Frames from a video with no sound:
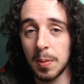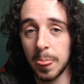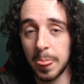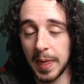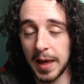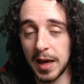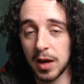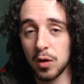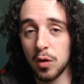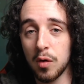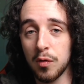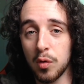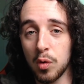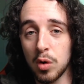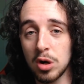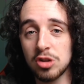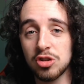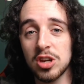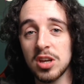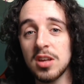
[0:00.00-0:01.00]
Thank you all for
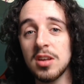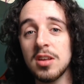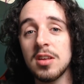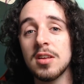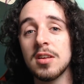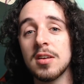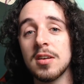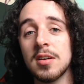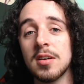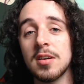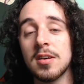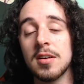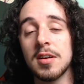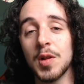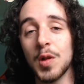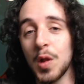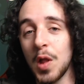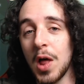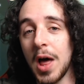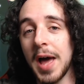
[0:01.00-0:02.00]
watching.
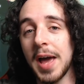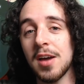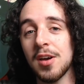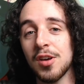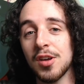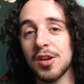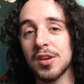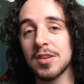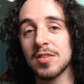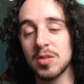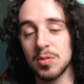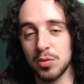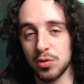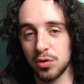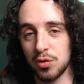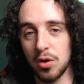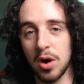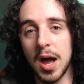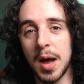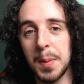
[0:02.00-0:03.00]
Like,
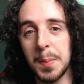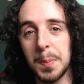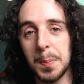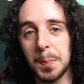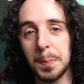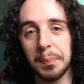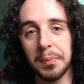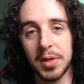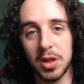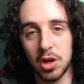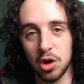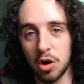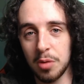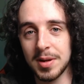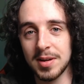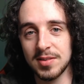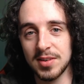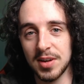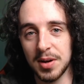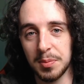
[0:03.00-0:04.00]
subscribe,
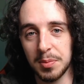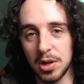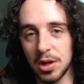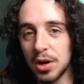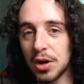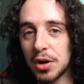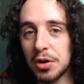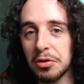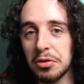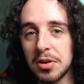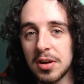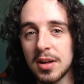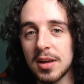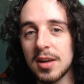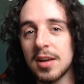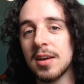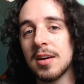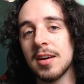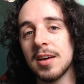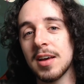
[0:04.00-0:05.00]
comment down below,
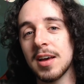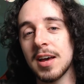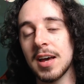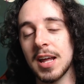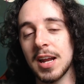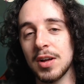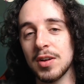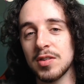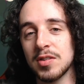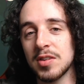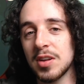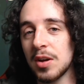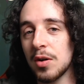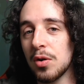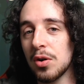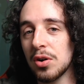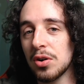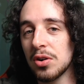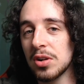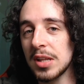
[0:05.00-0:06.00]
and I'll see you
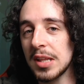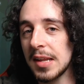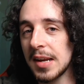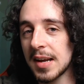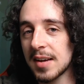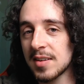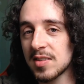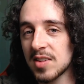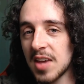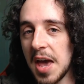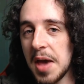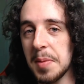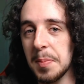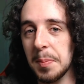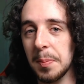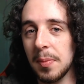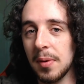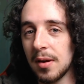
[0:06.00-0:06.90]
all in the next game,